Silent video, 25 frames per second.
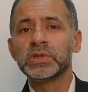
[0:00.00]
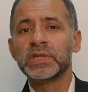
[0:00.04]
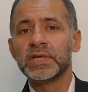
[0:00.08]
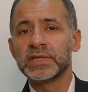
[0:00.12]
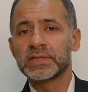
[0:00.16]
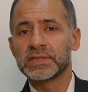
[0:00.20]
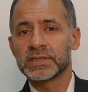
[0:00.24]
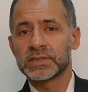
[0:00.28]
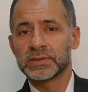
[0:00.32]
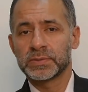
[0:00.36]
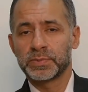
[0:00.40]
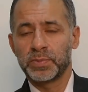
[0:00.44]

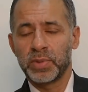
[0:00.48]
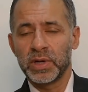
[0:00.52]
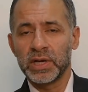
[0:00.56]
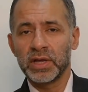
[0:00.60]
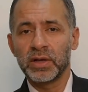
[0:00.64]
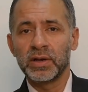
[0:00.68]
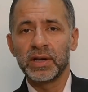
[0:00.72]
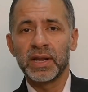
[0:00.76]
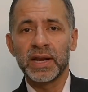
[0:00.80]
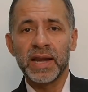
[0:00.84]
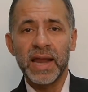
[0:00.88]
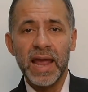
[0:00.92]
this
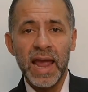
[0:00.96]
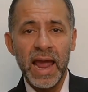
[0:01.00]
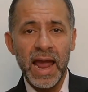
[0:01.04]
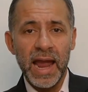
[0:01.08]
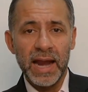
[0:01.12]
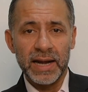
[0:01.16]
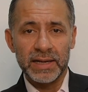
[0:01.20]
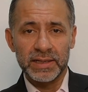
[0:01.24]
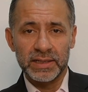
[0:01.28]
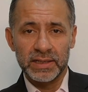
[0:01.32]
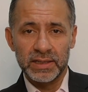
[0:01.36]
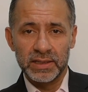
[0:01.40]
particular
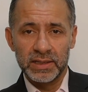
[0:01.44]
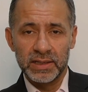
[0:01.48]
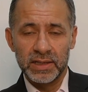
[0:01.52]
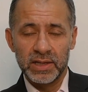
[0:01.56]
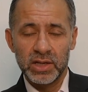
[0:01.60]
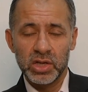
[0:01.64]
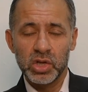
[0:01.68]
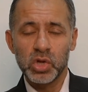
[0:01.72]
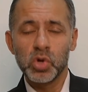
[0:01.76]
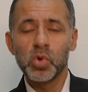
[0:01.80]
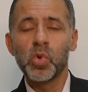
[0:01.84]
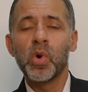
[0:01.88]
act,
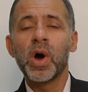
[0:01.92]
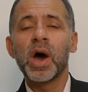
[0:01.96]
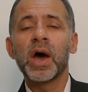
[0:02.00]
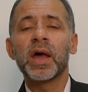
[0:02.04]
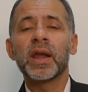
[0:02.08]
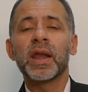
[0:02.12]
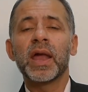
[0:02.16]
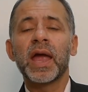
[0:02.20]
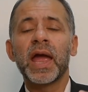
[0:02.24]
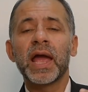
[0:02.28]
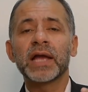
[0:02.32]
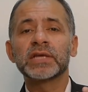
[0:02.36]
you
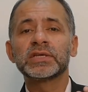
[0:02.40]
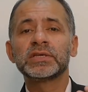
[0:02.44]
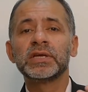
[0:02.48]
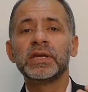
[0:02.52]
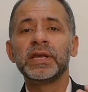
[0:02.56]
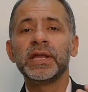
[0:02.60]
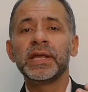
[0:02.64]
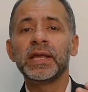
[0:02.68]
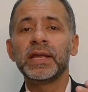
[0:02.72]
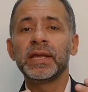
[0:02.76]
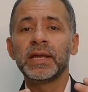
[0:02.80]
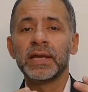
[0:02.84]
are
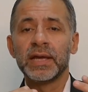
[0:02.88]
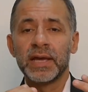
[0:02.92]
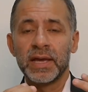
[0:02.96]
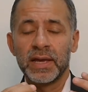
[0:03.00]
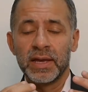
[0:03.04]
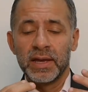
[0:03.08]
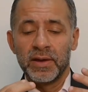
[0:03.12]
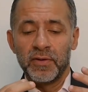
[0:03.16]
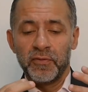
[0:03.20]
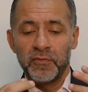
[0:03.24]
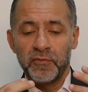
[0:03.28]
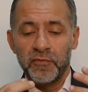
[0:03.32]
actually
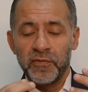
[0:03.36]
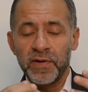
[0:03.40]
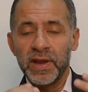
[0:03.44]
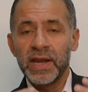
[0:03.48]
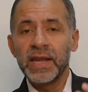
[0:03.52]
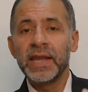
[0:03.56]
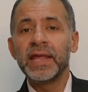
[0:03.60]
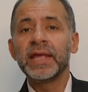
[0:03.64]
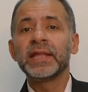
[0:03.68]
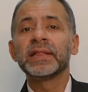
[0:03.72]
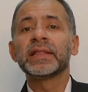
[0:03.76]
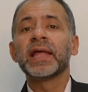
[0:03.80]

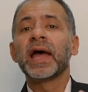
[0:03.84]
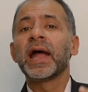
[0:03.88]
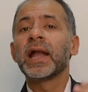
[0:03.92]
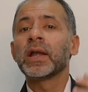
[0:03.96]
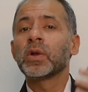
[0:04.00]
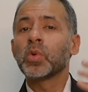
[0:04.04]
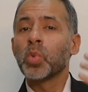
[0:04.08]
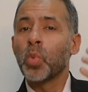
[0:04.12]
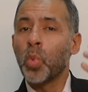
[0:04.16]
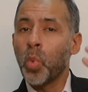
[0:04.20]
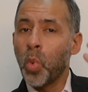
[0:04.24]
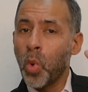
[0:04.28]
feeling
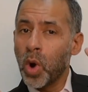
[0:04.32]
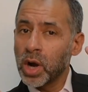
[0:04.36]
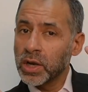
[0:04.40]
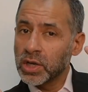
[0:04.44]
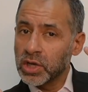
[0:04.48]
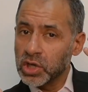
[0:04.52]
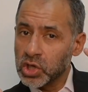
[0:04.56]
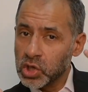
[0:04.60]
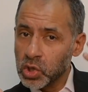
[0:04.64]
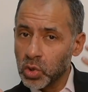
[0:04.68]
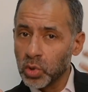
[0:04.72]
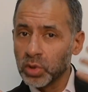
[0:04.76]
that
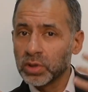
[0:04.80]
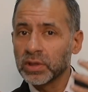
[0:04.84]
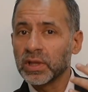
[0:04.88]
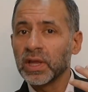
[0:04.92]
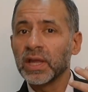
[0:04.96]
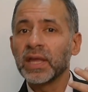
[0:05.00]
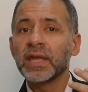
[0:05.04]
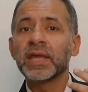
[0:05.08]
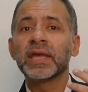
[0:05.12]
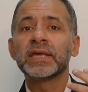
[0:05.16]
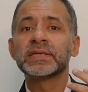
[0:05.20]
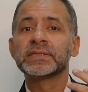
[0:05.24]
what you
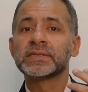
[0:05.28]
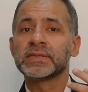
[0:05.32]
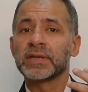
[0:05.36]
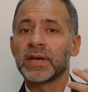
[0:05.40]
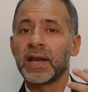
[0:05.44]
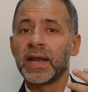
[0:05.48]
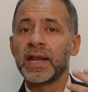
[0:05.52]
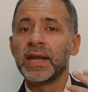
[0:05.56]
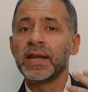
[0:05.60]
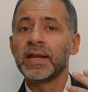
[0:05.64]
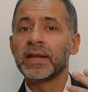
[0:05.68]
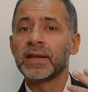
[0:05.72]
think is
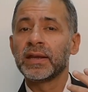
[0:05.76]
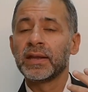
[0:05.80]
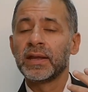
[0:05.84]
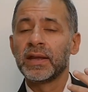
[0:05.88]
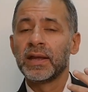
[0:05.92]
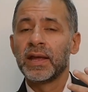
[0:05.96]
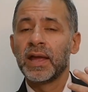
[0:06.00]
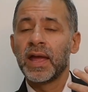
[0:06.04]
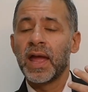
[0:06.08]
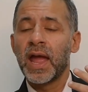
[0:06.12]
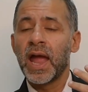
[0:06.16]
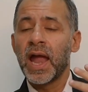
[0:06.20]
right
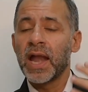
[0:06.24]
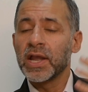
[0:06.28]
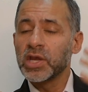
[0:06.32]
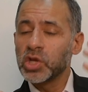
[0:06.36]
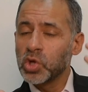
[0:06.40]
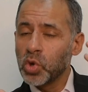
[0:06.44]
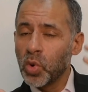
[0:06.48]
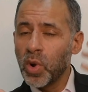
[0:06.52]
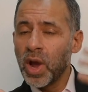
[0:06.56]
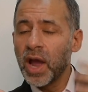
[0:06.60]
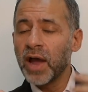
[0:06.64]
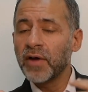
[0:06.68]
and
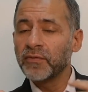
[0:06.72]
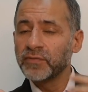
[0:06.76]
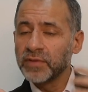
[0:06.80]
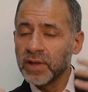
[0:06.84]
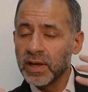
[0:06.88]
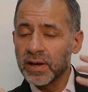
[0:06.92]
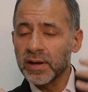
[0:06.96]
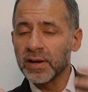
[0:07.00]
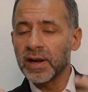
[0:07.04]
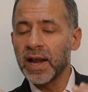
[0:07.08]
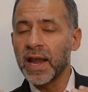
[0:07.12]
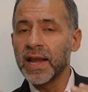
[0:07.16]
you have
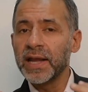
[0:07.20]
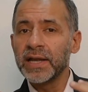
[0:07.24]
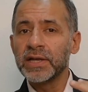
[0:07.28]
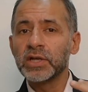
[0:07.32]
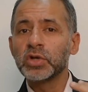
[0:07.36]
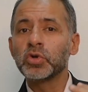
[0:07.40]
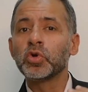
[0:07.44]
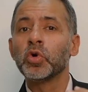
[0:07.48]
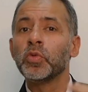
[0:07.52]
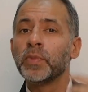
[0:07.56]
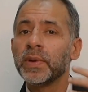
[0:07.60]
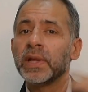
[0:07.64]
the
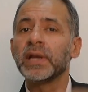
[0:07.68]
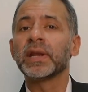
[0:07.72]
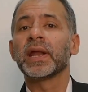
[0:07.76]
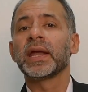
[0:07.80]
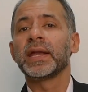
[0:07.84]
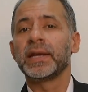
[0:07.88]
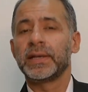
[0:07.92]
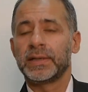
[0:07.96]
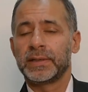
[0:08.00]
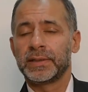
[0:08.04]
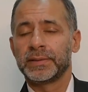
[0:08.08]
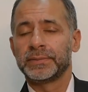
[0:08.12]
right to be
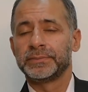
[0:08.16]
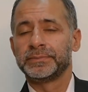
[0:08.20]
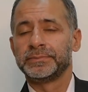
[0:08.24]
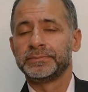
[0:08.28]
right.